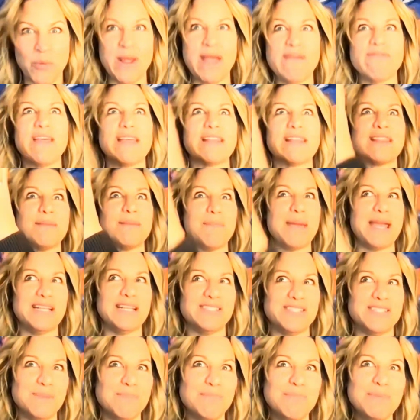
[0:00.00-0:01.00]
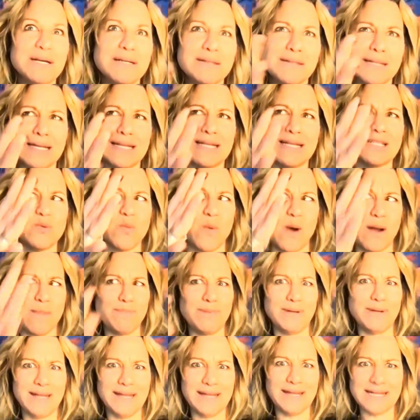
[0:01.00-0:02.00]
we have like the amazing building, this one
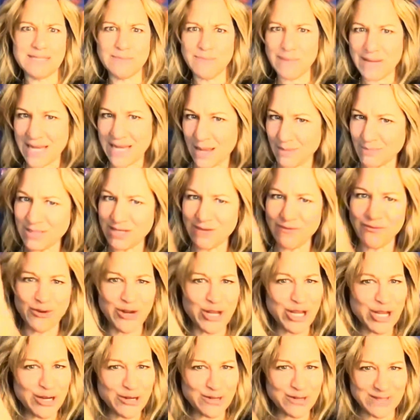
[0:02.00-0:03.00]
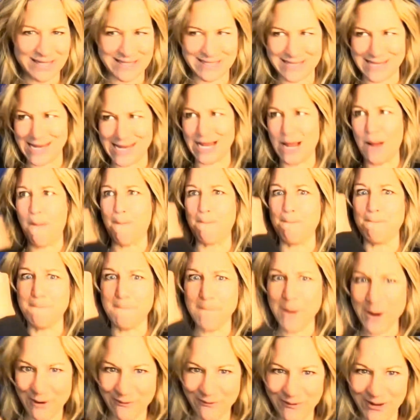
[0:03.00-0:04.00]
building that's been empty for years. That's like
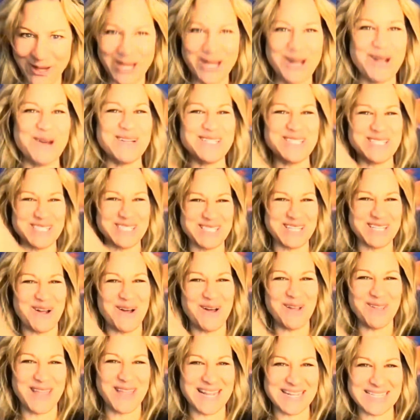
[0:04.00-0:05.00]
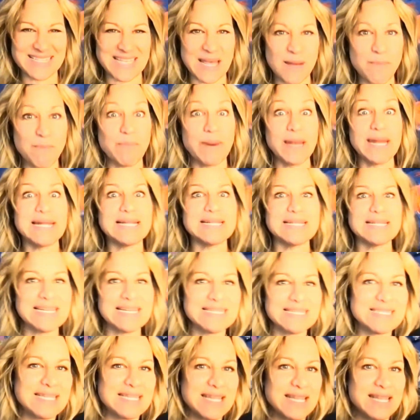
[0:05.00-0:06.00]
perfect. It's just, it all lines up, but it
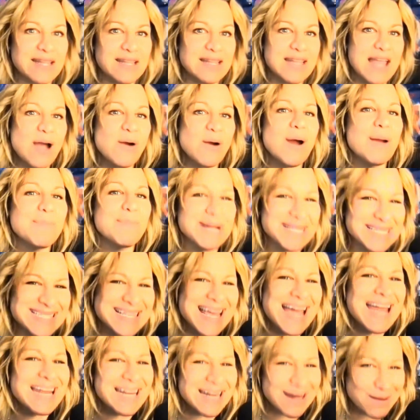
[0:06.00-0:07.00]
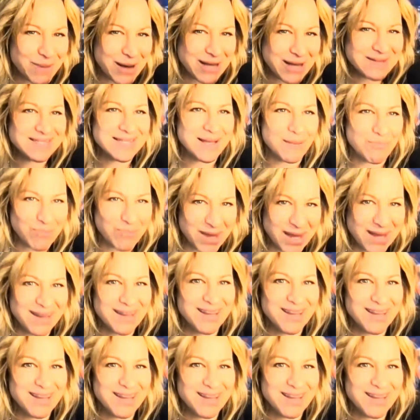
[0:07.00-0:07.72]
is now I'm excited about something.